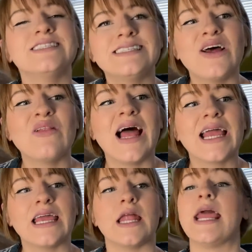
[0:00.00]
don't
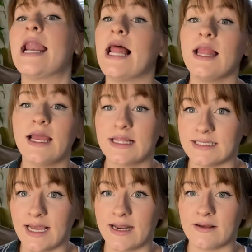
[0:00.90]
like it, and I like
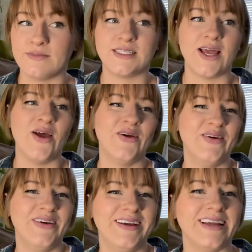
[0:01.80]
this item. So
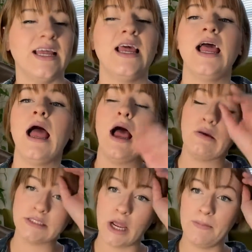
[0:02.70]
I
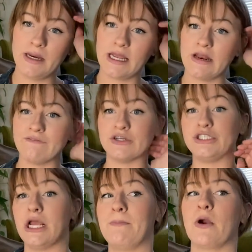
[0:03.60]
was hoping to get it for
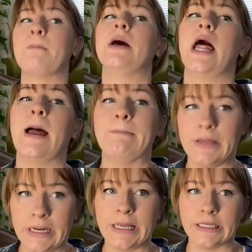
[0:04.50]
cheaper, but I
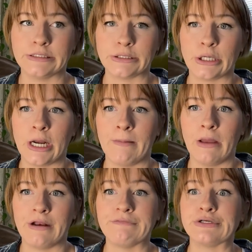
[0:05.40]
bid against her and I
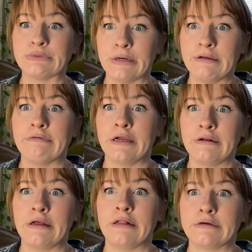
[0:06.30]
bought it for
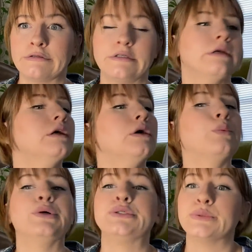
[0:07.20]
$25,
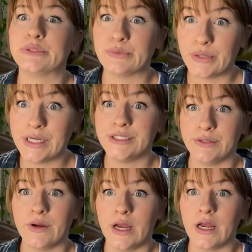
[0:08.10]
which was way
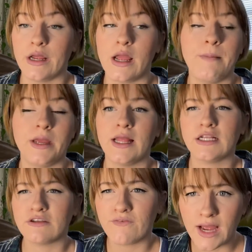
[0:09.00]
too high. I mean,
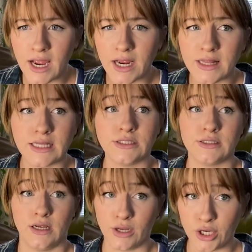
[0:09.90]
that's fine.
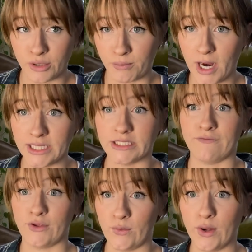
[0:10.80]
That's a good price
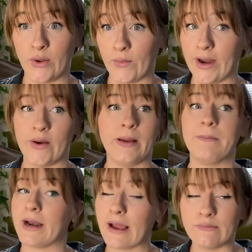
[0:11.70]
if you want to wear it,
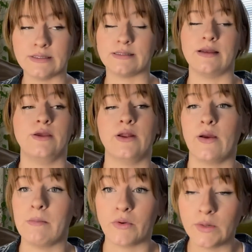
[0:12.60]
but I was, you know,
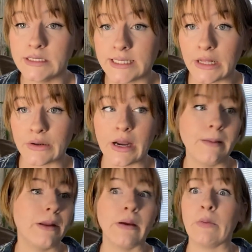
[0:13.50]
I'm a reseller.
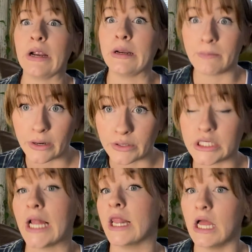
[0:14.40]
I'm not wearing a brooch.
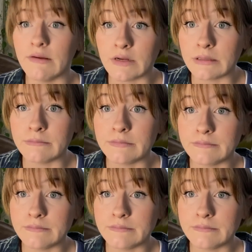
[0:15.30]
I love them,